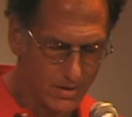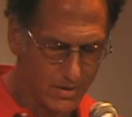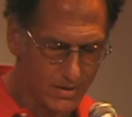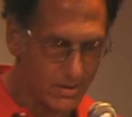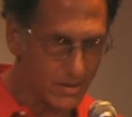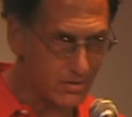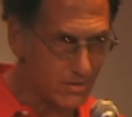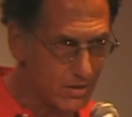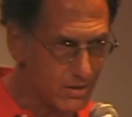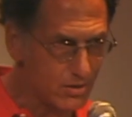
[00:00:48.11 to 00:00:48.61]

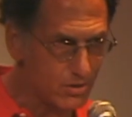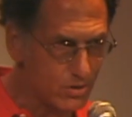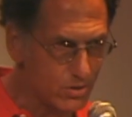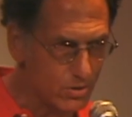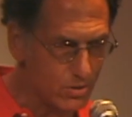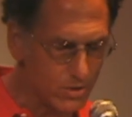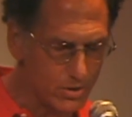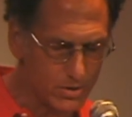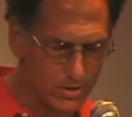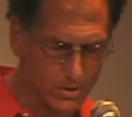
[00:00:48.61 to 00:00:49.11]
That the
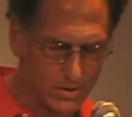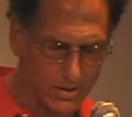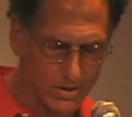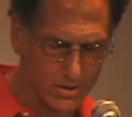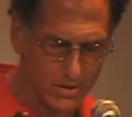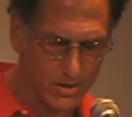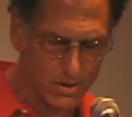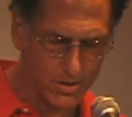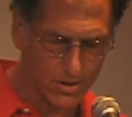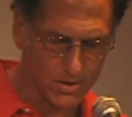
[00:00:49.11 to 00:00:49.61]
historical
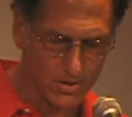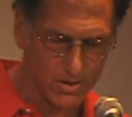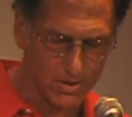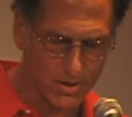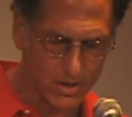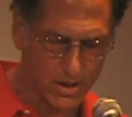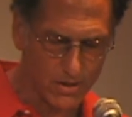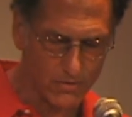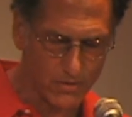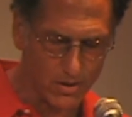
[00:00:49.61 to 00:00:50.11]

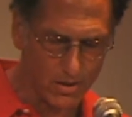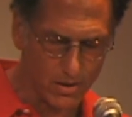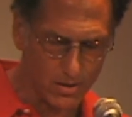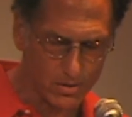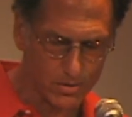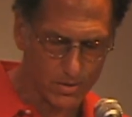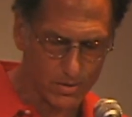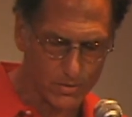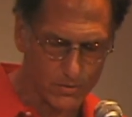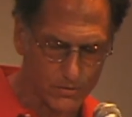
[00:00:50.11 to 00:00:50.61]
conditions have
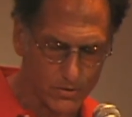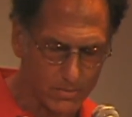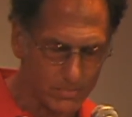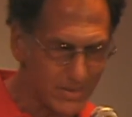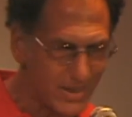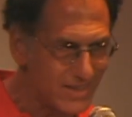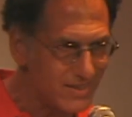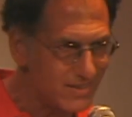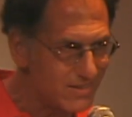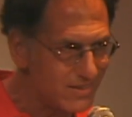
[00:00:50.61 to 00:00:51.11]
altered from
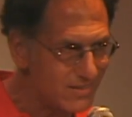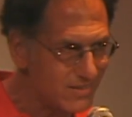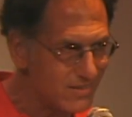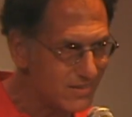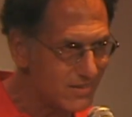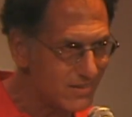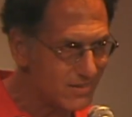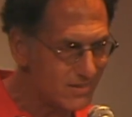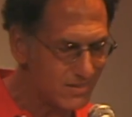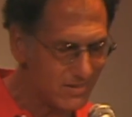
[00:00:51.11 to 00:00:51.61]

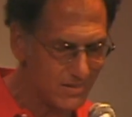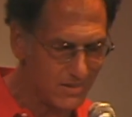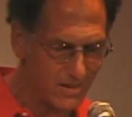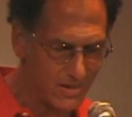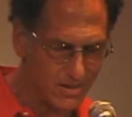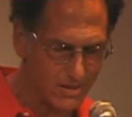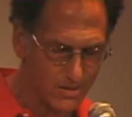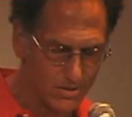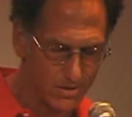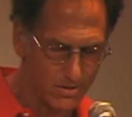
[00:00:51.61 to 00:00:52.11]

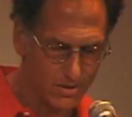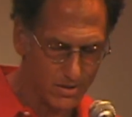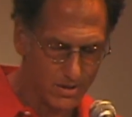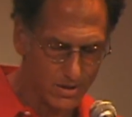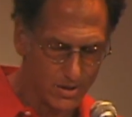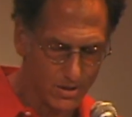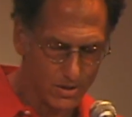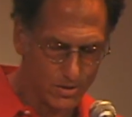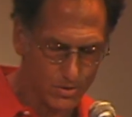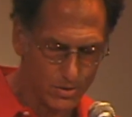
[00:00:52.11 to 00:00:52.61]
1968
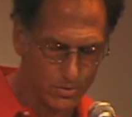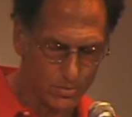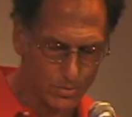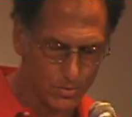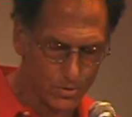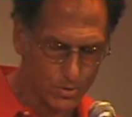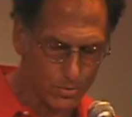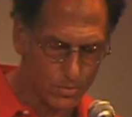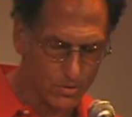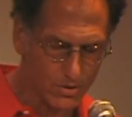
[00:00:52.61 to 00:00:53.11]
to
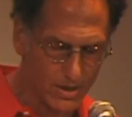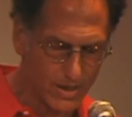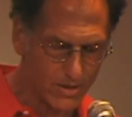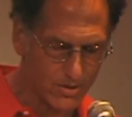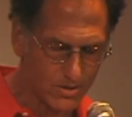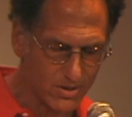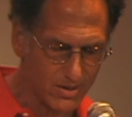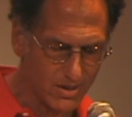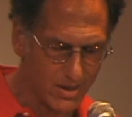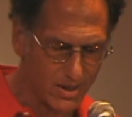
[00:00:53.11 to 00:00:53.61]

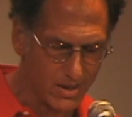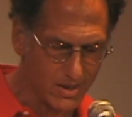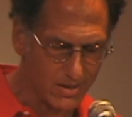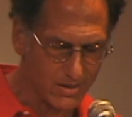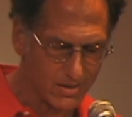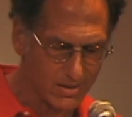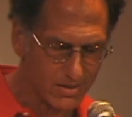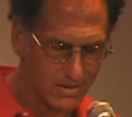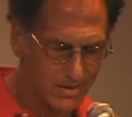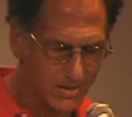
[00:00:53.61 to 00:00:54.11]

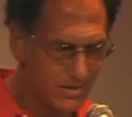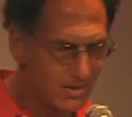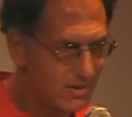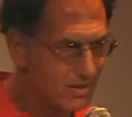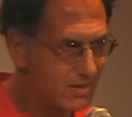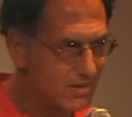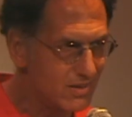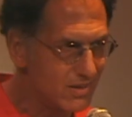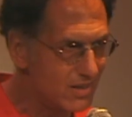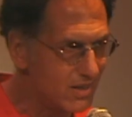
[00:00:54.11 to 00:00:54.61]
2008
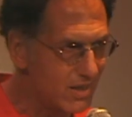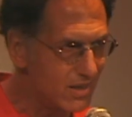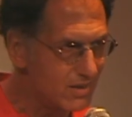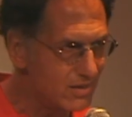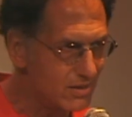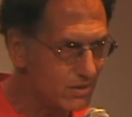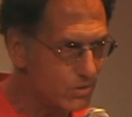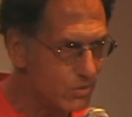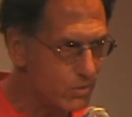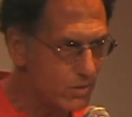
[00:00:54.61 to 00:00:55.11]
is not
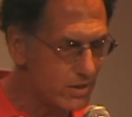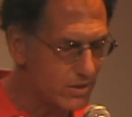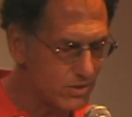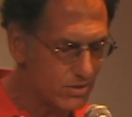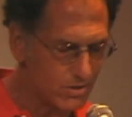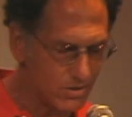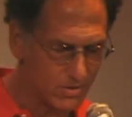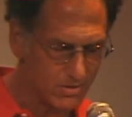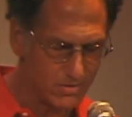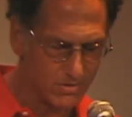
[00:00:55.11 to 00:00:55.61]
in
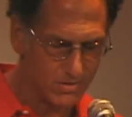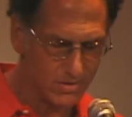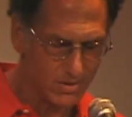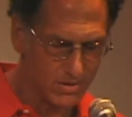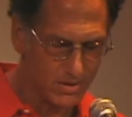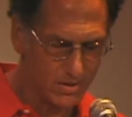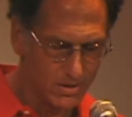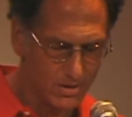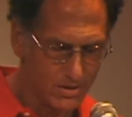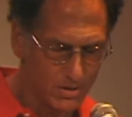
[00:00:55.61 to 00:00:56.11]
question.
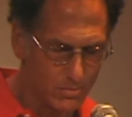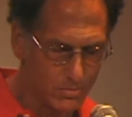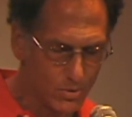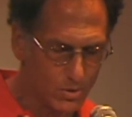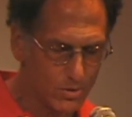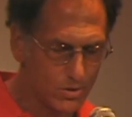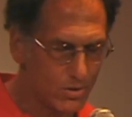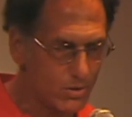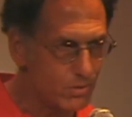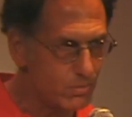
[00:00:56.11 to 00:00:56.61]

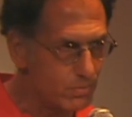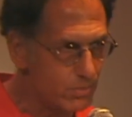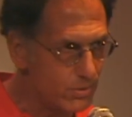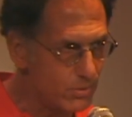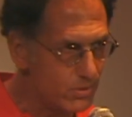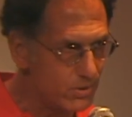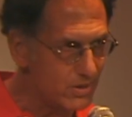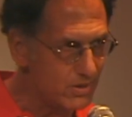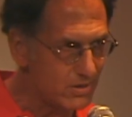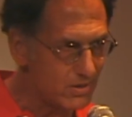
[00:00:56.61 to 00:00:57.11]
More to the
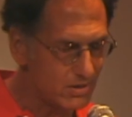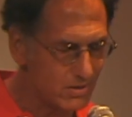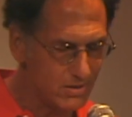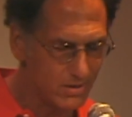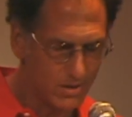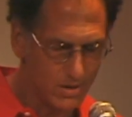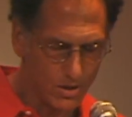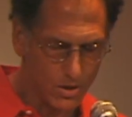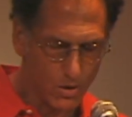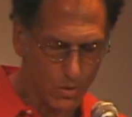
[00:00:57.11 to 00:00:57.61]
point,
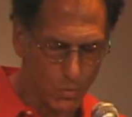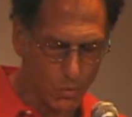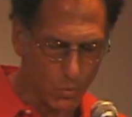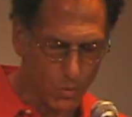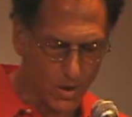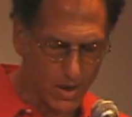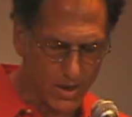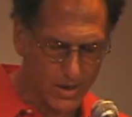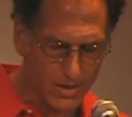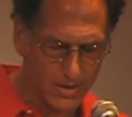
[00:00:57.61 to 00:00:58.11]

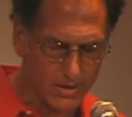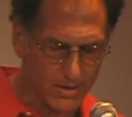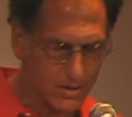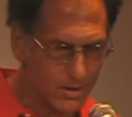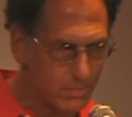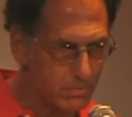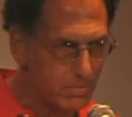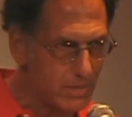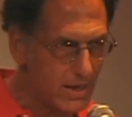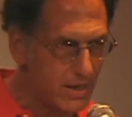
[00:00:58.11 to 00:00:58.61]
why
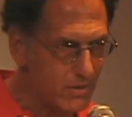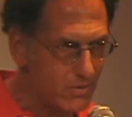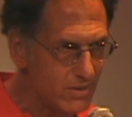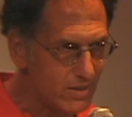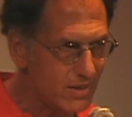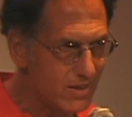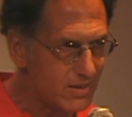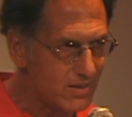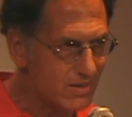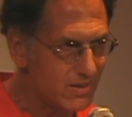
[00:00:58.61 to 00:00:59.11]
is
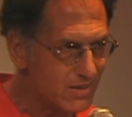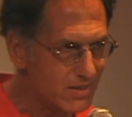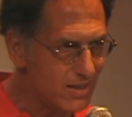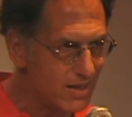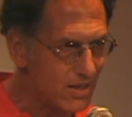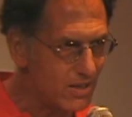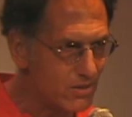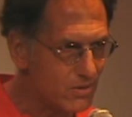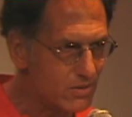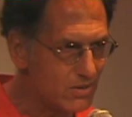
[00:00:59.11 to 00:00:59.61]
Paradise
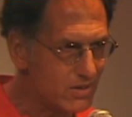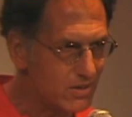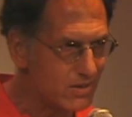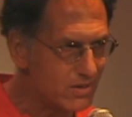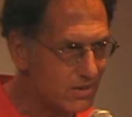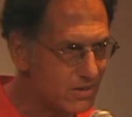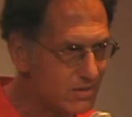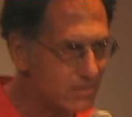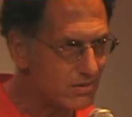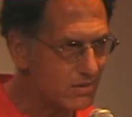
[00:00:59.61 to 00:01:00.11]
Now
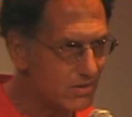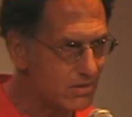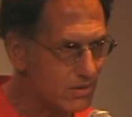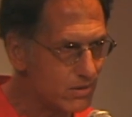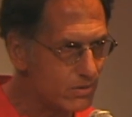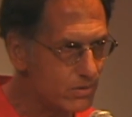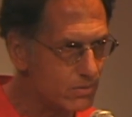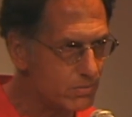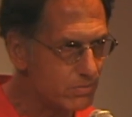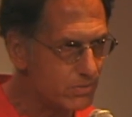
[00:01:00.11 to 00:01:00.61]
still
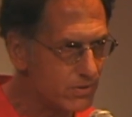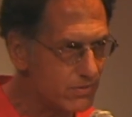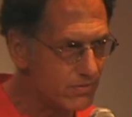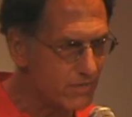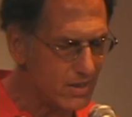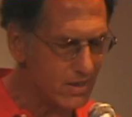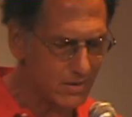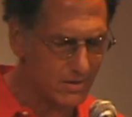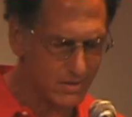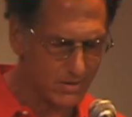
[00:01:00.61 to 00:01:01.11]
so
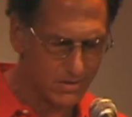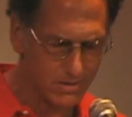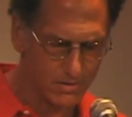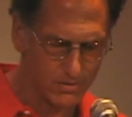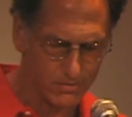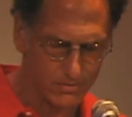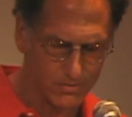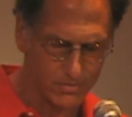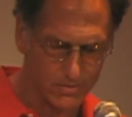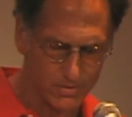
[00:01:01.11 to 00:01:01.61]

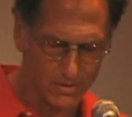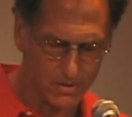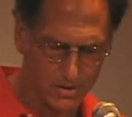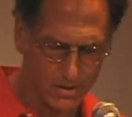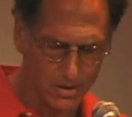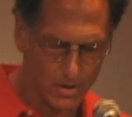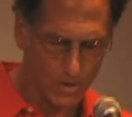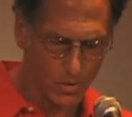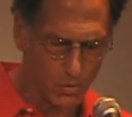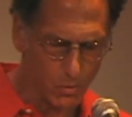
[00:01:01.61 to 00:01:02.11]
provocative?
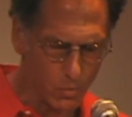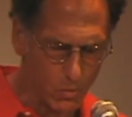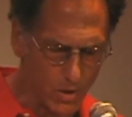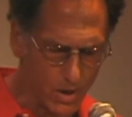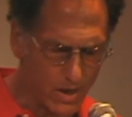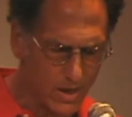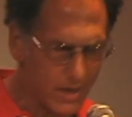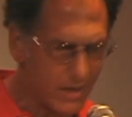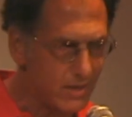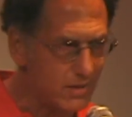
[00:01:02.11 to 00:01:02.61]

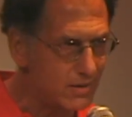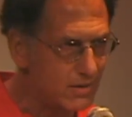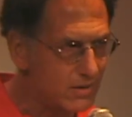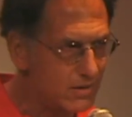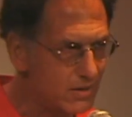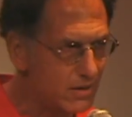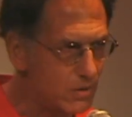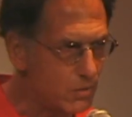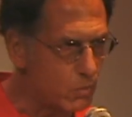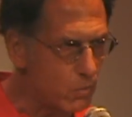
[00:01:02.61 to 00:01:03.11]
Why,
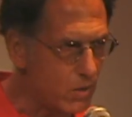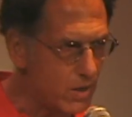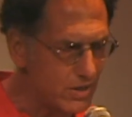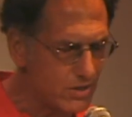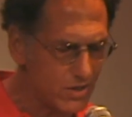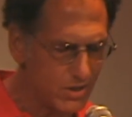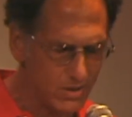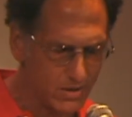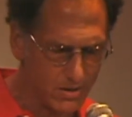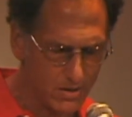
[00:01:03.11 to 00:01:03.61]
in
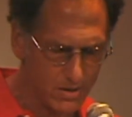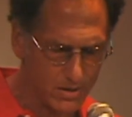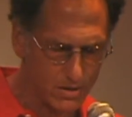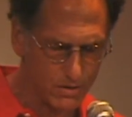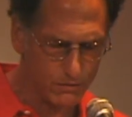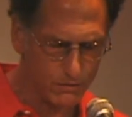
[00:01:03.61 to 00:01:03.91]
watching this